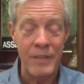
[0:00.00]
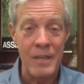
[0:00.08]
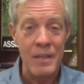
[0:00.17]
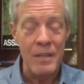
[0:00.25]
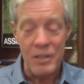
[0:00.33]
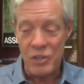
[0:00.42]

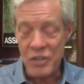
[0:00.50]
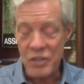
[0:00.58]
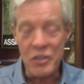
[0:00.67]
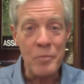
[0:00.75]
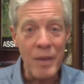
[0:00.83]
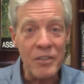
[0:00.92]
Jesus
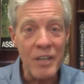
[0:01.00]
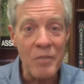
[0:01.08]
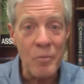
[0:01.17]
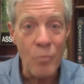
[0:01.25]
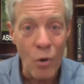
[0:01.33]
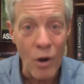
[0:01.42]
makes it even
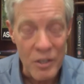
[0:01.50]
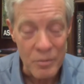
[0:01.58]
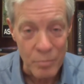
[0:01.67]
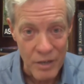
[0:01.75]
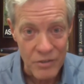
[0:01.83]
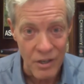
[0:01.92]
more
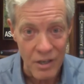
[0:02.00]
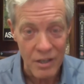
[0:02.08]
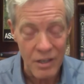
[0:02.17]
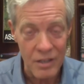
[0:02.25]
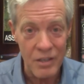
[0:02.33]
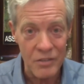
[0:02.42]
explicit in
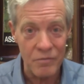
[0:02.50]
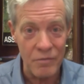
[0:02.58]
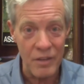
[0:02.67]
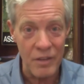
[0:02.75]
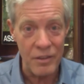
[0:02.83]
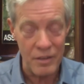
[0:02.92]
this
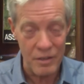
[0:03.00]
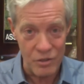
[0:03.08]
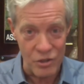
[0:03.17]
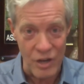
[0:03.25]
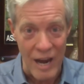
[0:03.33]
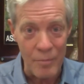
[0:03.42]
5th
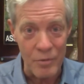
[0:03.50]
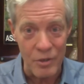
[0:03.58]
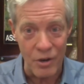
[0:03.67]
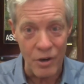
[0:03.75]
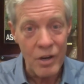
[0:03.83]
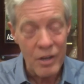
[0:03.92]
chapter
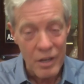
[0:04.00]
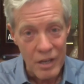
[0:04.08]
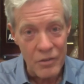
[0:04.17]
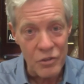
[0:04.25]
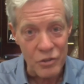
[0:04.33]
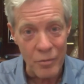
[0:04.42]
in the
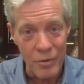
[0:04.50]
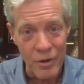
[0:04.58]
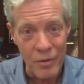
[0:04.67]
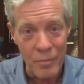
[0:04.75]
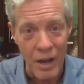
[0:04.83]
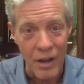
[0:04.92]
Sermon on the
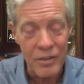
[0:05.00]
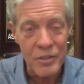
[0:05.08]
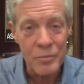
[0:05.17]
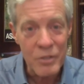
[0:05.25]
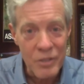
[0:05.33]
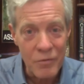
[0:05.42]
Mount,
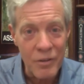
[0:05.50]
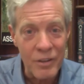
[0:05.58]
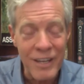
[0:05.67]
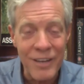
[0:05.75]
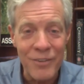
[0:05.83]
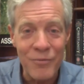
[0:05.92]
specifically
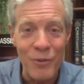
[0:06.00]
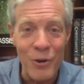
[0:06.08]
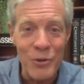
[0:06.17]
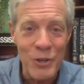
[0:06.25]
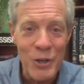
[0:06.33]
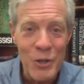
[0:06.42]
in verse
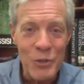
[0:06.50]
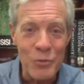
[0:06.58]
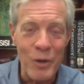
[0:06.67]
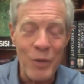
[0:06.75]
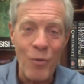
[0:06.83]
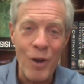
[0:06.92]

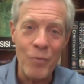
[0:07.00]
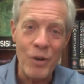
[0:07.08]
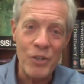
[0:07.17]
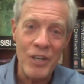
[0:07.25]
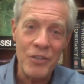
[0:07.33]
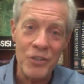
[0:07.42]
21, where
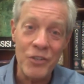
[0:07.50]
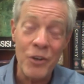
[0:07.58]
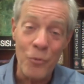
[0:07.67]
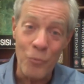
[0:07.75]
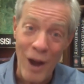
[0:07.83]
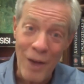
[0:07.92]
Jesus
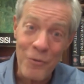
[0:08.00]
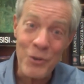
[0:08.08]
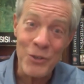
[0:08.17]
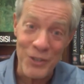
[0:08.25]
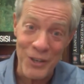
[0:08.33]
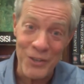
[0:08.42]

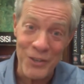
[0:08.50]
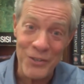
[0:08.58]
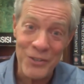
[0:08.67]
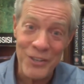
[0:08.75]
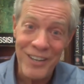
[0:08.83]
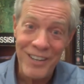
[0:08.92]
references
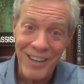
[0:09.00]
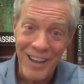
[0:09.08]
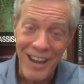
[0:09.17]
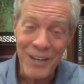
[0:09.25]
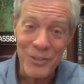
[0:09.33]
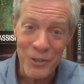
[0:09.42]

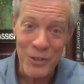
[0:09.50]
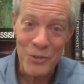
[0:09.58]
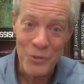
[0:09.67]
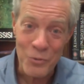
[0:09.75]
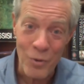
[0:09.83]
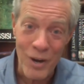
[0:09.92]
Exodus
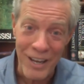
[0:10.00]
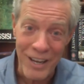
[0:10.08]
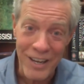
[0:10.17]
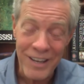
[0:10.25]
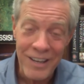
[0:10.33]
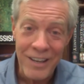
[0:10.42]
20
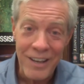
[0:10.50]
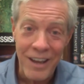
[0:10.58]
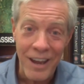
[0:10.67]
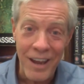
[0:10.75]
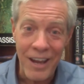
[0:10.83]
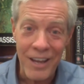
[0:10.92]

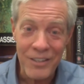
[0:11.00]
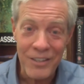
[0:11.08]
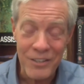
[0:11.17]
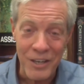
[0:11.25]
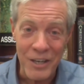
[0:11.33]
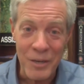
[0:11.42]
and the 10
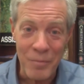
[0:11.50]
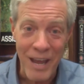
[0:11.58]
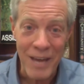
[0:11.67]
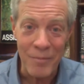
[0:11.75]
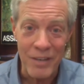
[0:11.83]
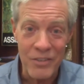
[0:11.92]

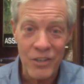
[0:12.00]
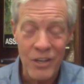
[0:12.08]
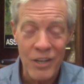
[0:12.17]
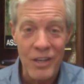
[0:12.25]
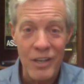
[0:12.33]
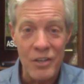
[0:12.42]
Commandments.
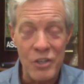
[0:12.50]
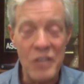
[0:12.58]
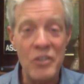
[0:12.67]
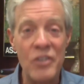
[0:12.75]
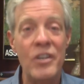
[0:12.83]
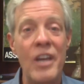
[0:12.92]
Jesus
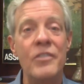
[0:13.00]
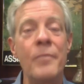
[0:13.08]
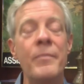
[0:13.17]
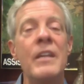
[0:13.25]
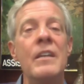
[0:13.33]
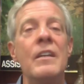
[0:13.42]
says,
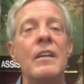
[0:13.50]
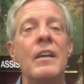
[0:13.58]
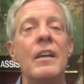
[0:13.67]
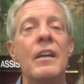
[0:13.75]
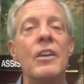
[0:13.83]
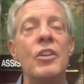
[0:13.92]

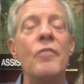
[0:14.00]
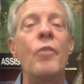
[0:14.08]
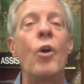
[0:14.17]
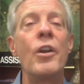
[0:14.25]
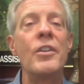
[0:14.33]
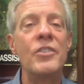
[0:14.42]
"You've heard
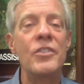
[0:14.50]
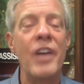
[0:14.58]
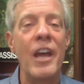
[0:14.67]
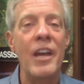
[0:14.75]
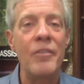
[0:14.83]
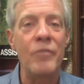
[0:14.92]
it said
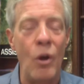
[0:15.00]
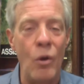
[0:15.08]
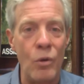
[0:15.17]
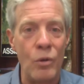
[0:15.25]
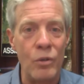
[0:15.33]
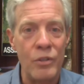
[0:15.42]
of old,